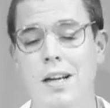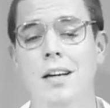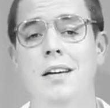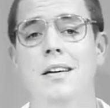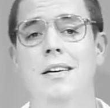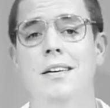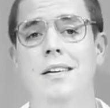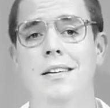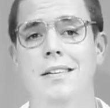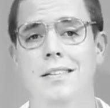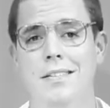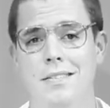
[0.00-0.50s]

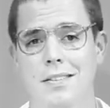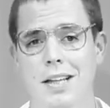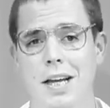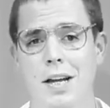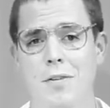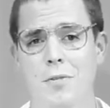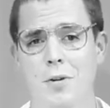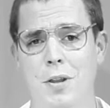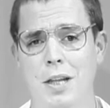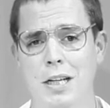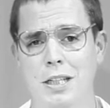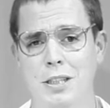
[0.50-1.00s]
you for the
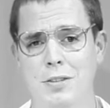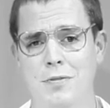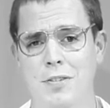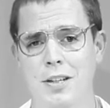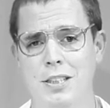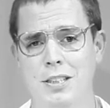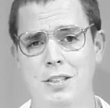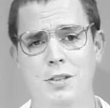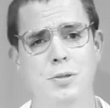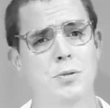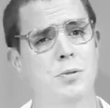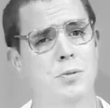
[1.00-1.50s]
invitation to
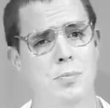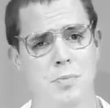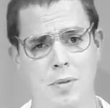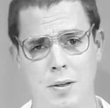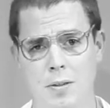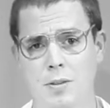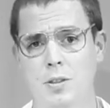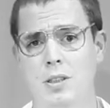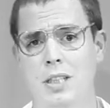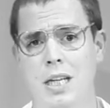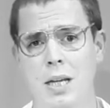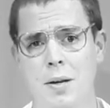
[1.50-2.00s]
speak at this
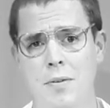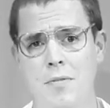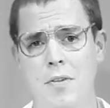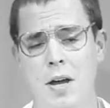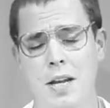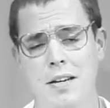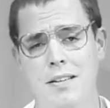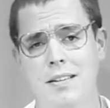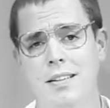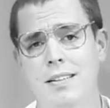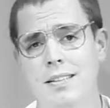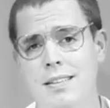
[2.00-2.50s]
esteemed event.
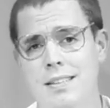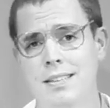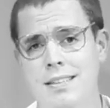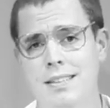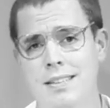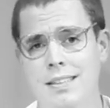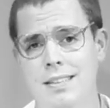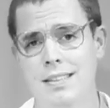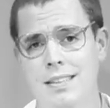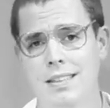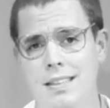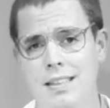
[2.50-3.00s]

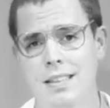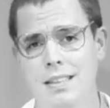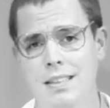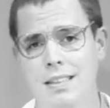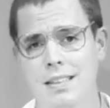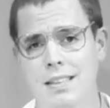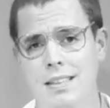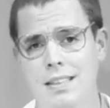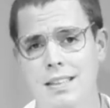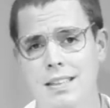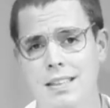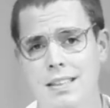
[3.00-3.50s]

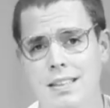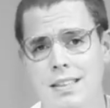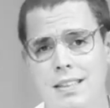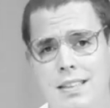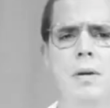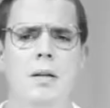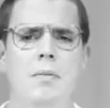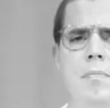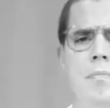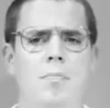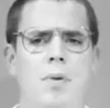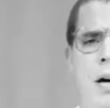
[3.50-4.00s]
Time spent
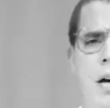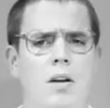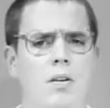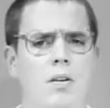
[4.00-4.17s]
pondering